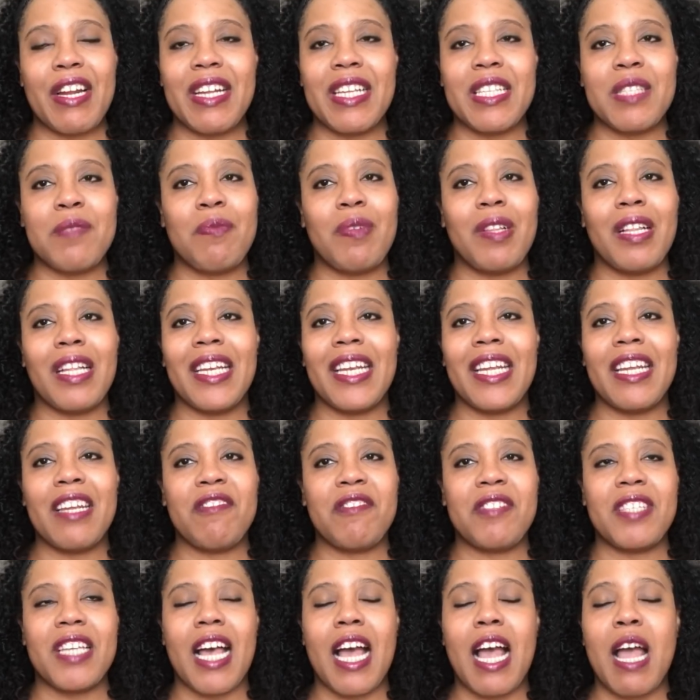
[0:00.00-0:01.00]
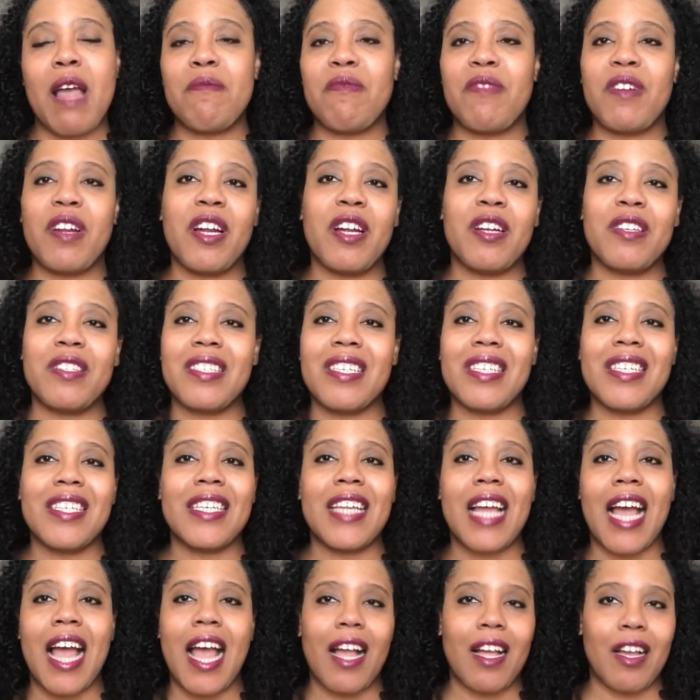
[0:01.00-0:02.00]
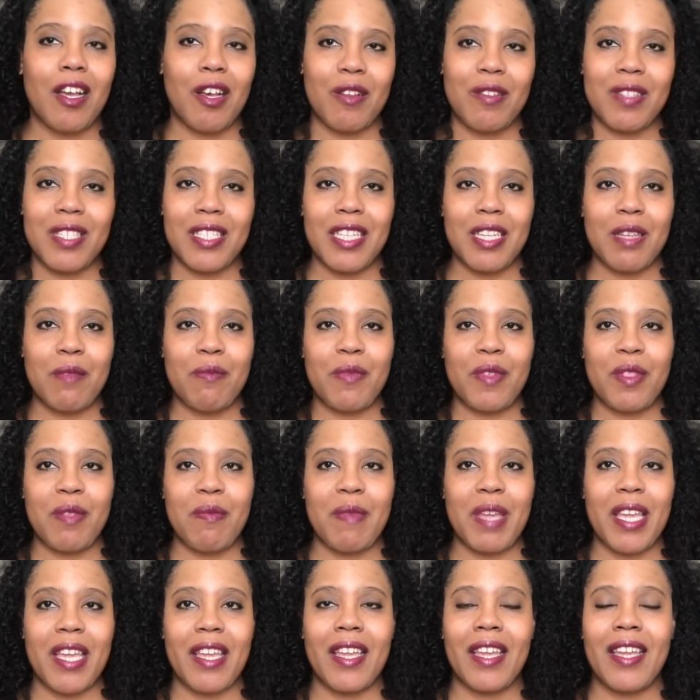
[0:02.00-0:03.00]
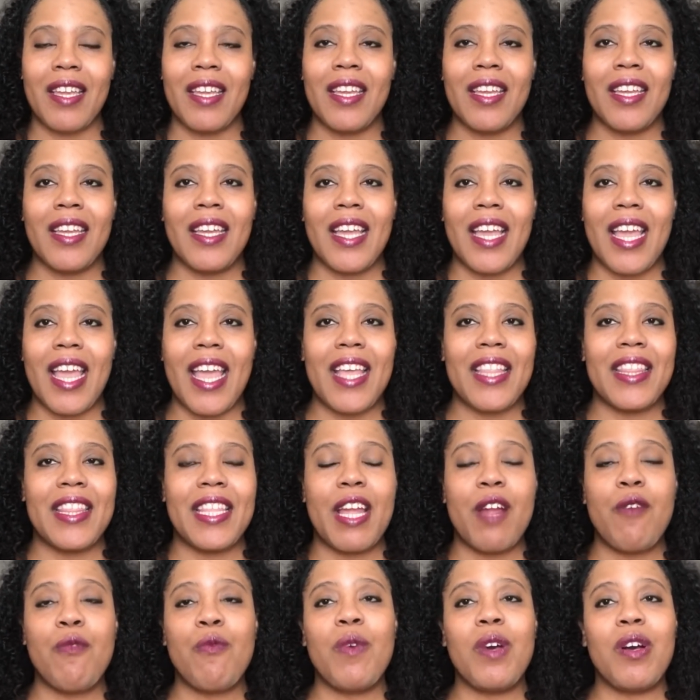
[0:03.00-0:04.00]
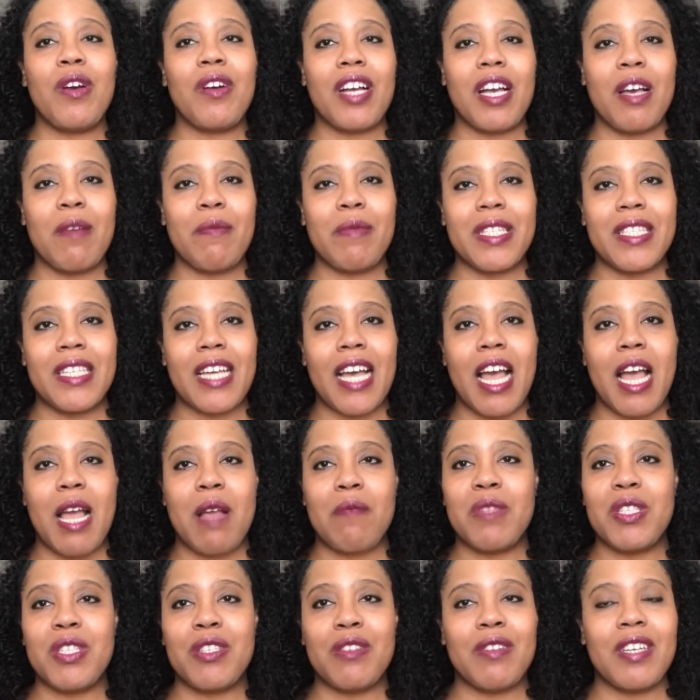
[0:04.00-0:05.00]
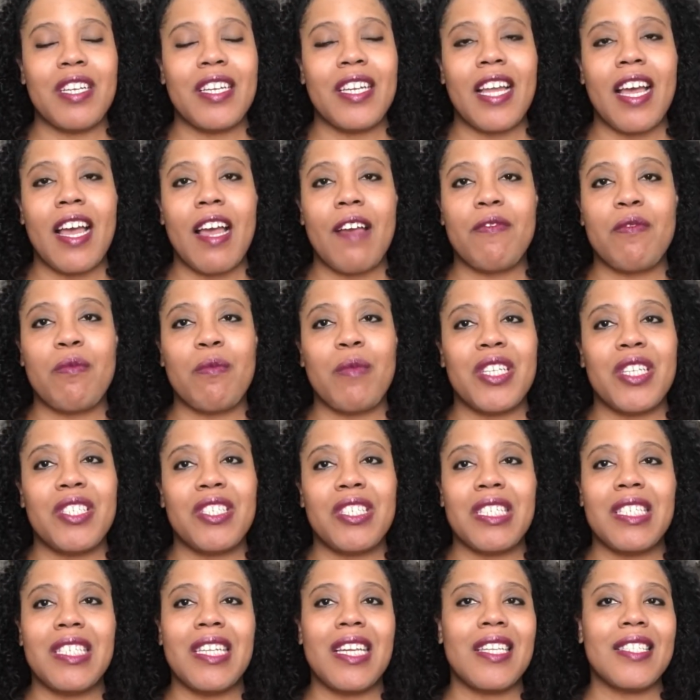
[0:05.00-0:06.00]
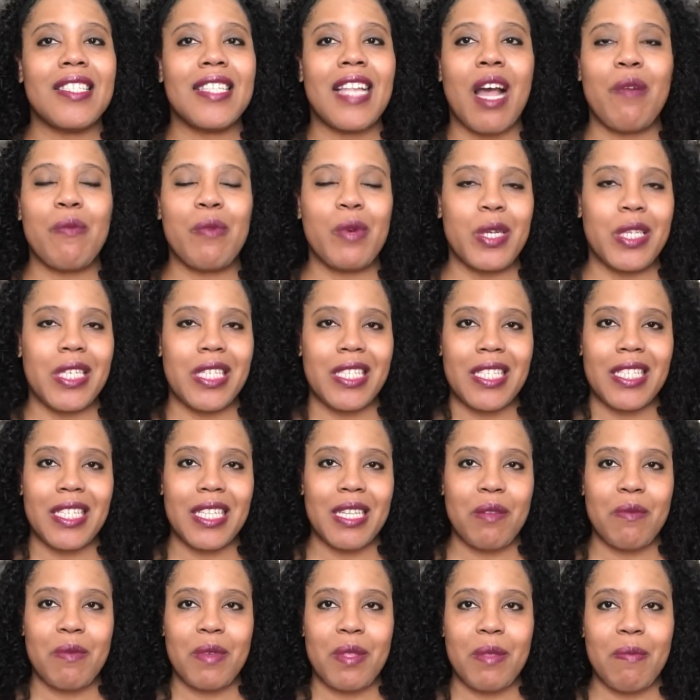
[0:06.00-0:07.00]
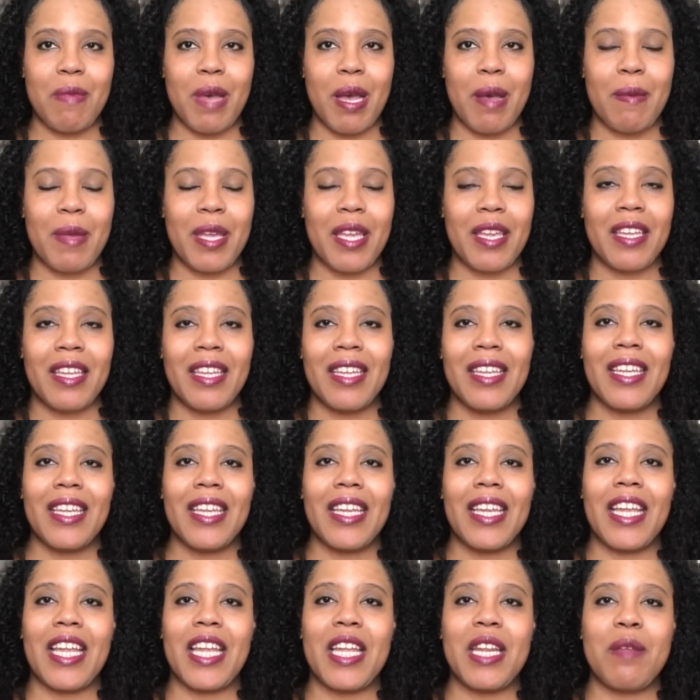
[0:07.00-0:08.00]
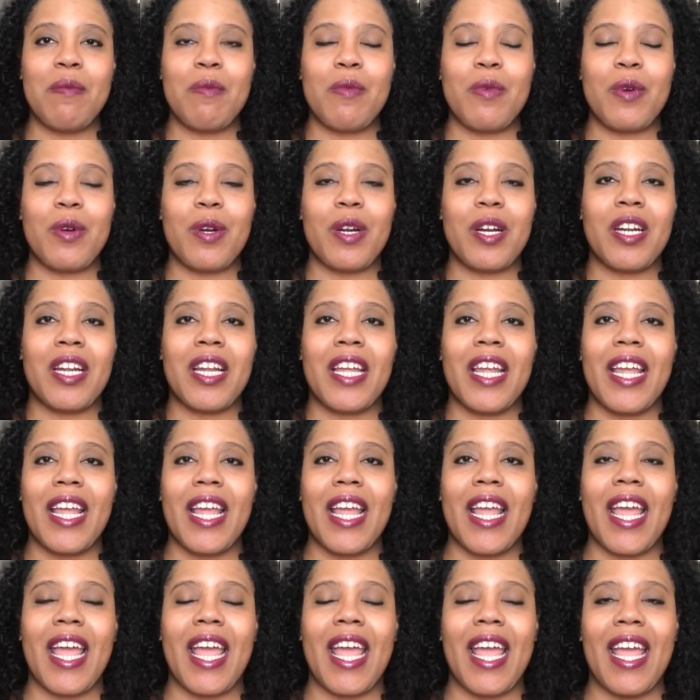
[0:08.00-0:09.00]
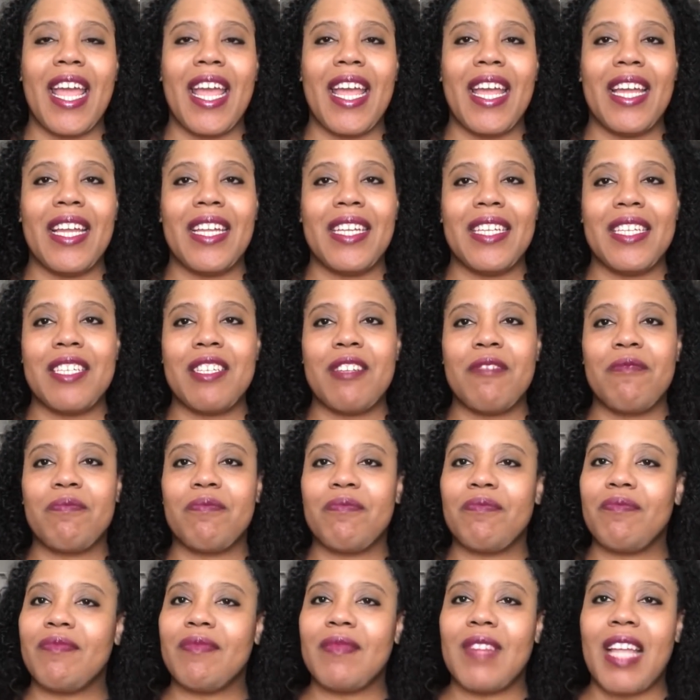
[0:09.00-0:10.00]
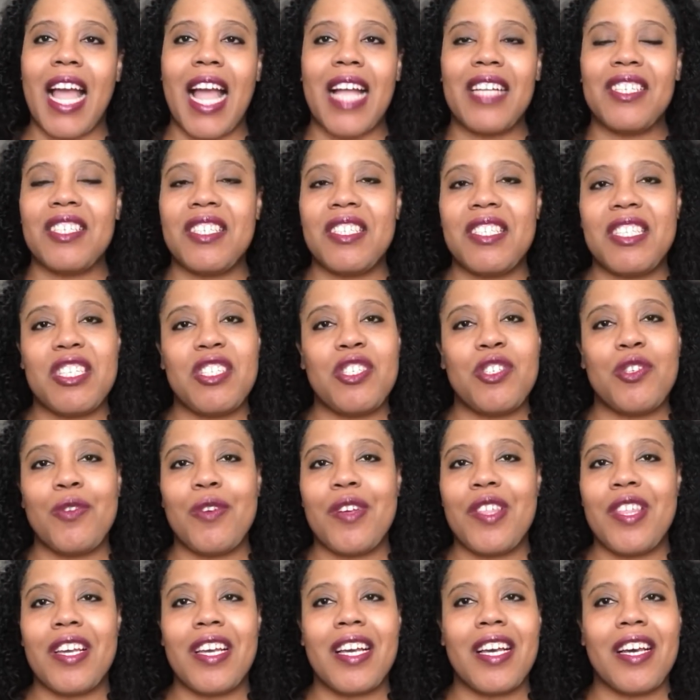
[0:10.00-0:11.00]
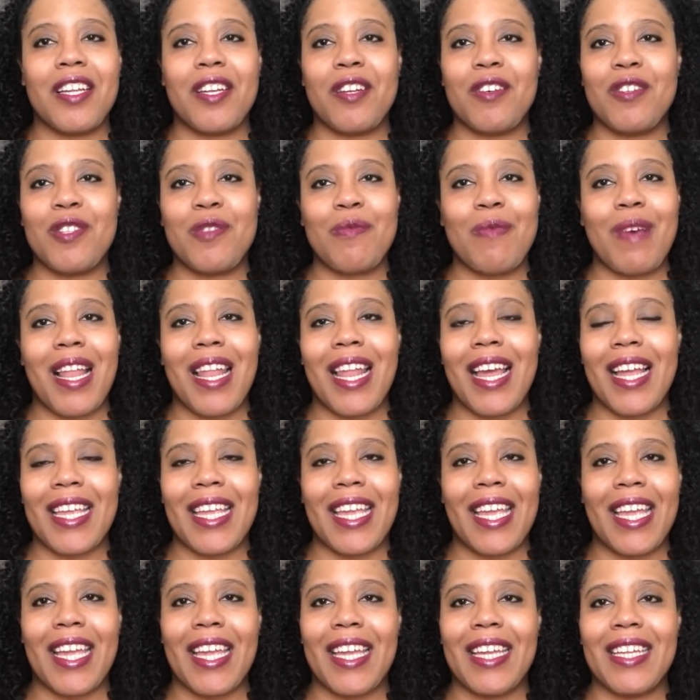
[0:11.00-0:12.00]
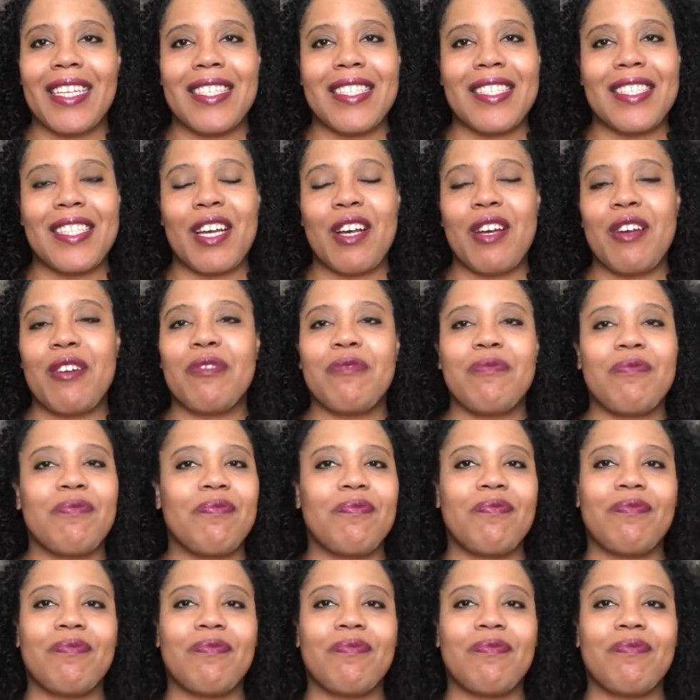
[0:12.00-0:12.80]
is plenty of time for her to not co-sleep with me. And there will come a time soon enough when she does not want to sleep with mommy anymore. And I just enjoy the cuddles while I can. So